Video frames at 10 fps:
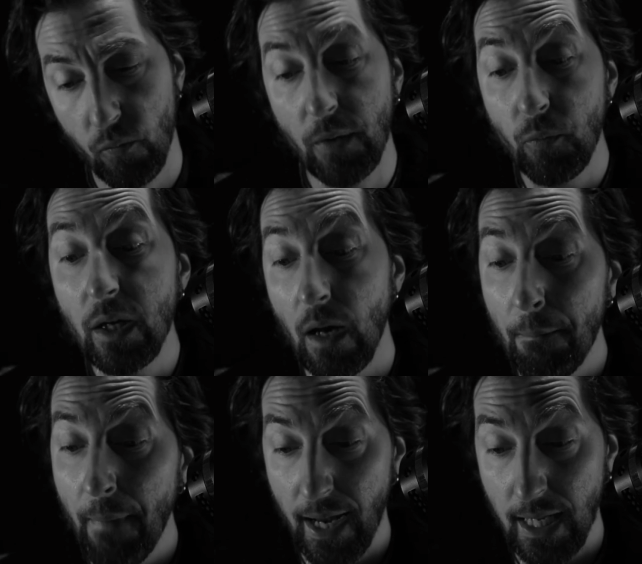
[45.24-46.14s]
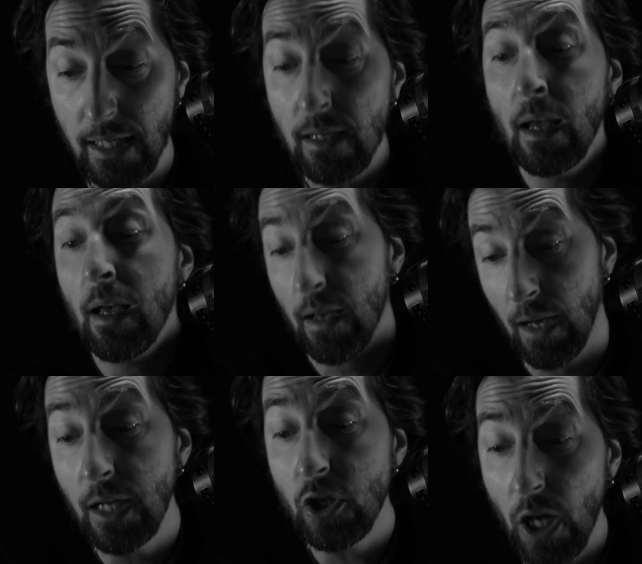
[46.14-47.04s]
When we are married,
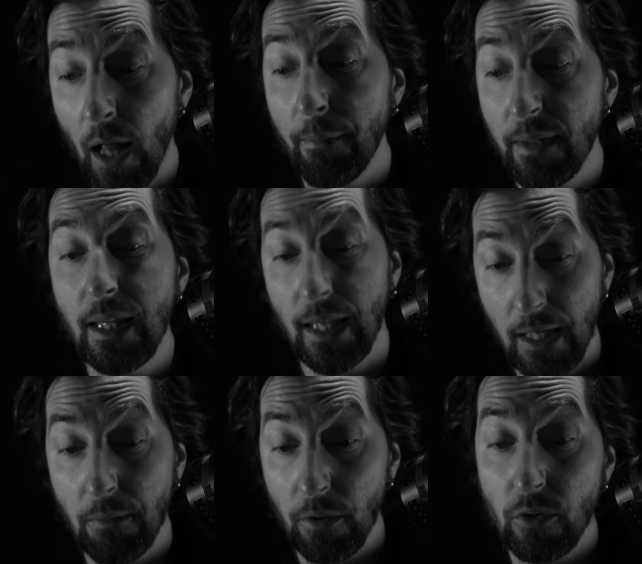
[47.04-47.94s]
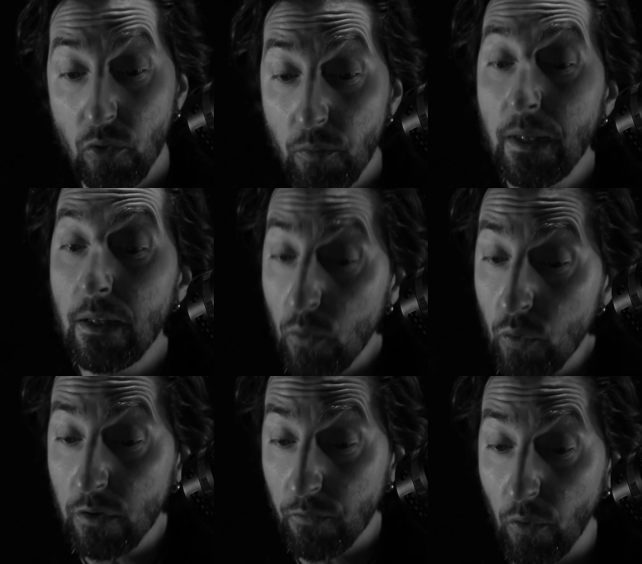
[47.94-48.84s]
I shall be able to be
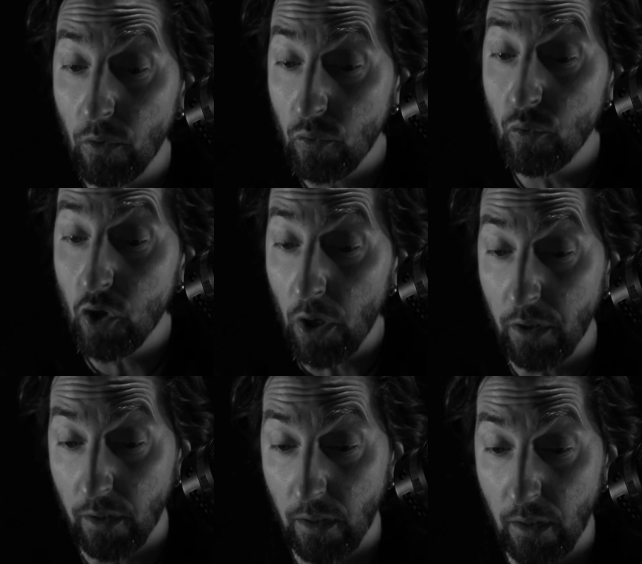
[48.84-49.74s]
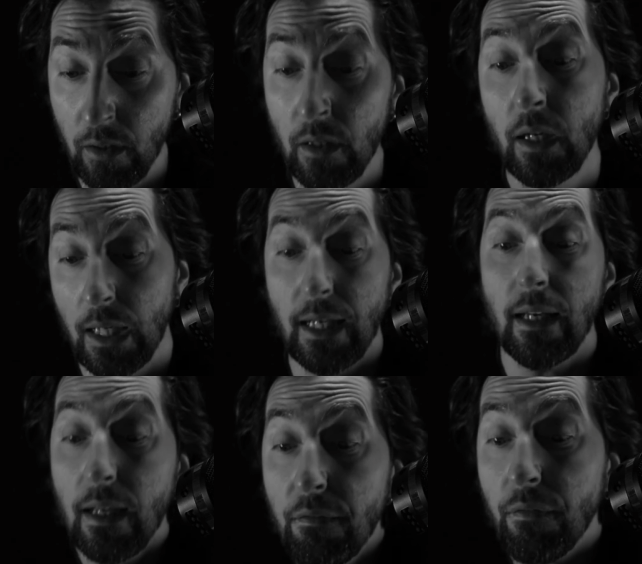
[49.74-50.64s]
useful to Jonathan,
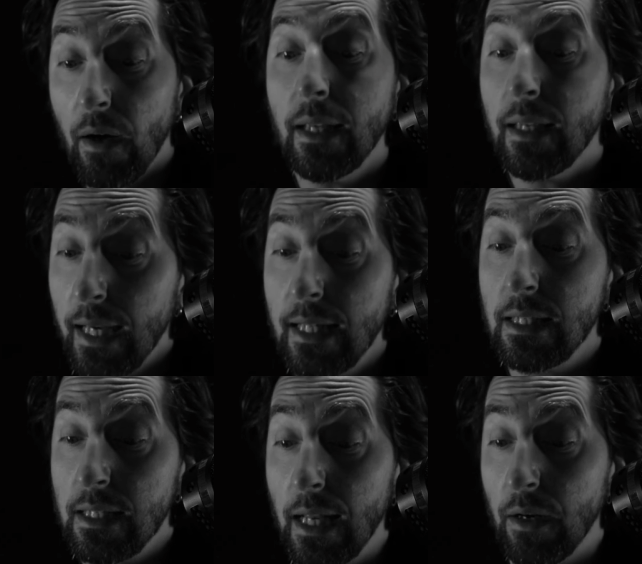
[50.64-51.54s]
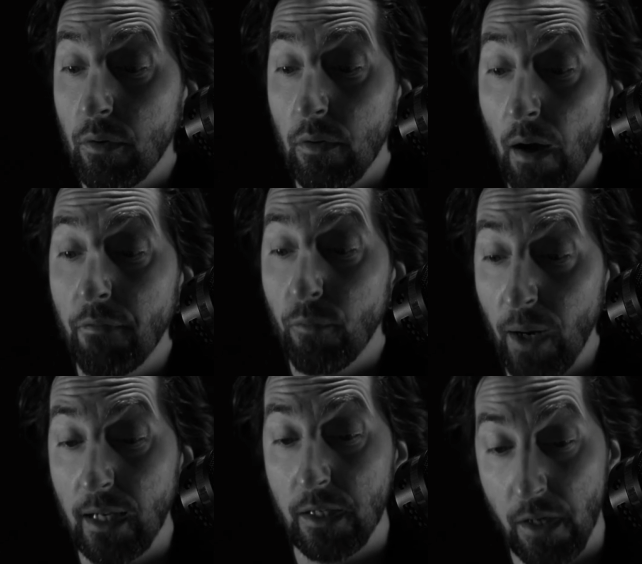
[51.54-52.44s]
and if I can stenograph
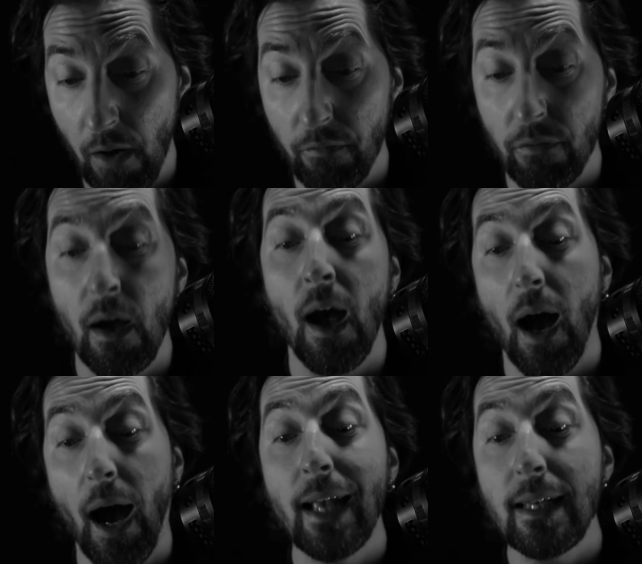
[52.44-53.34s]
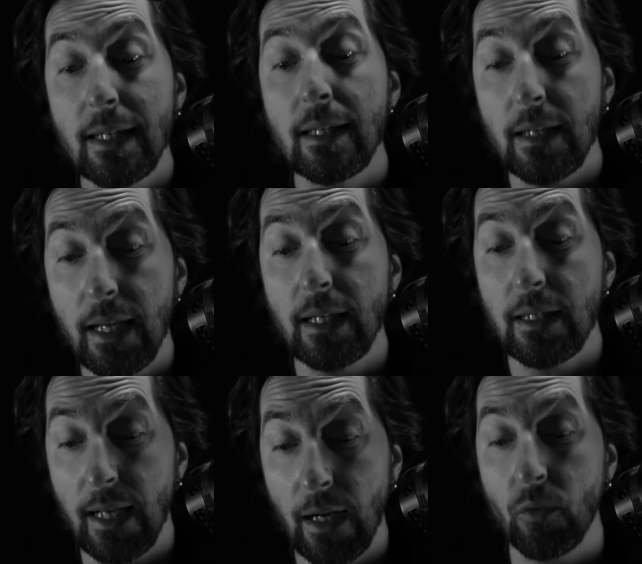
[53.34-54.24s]
well enough, I can take
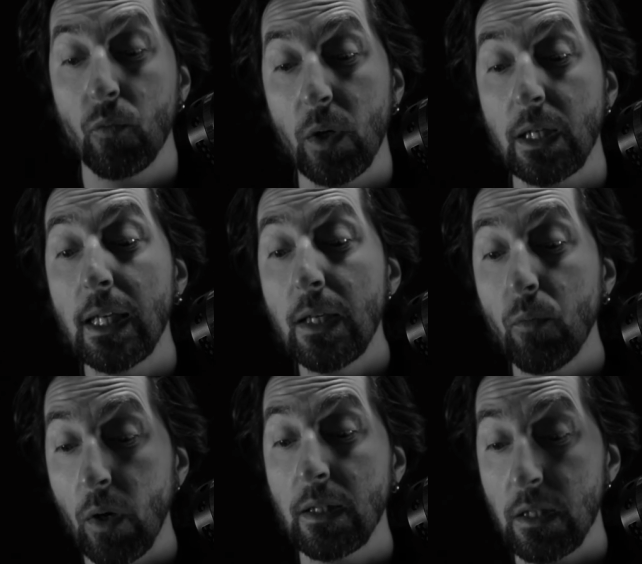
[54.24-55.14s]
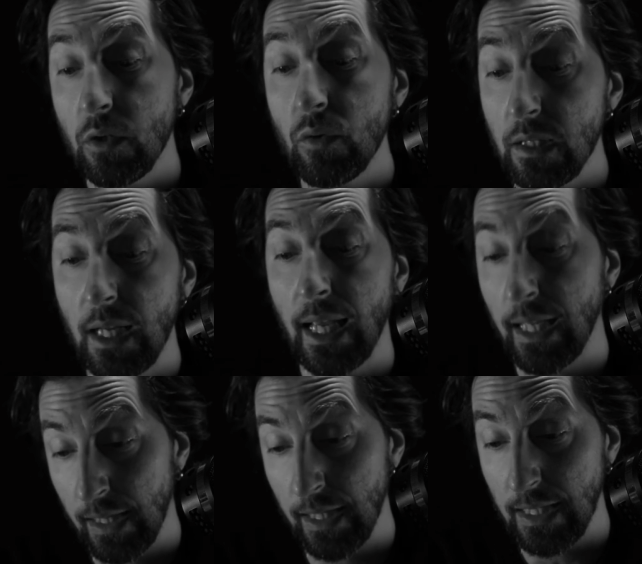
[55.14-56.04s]
down what he wants to
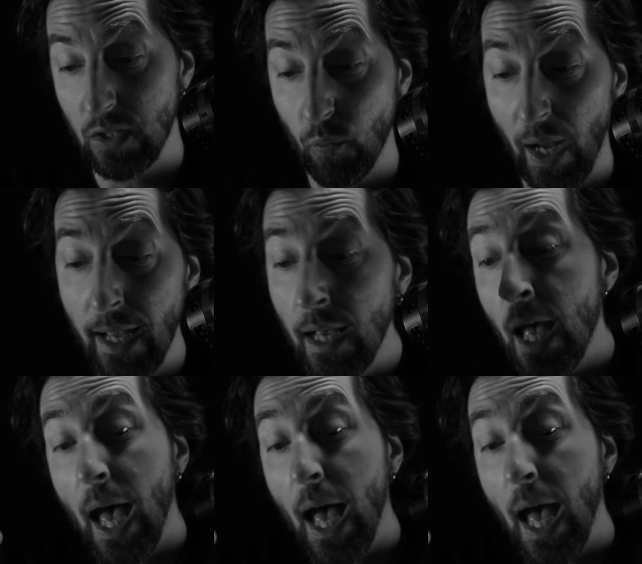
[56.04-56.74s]
say in this way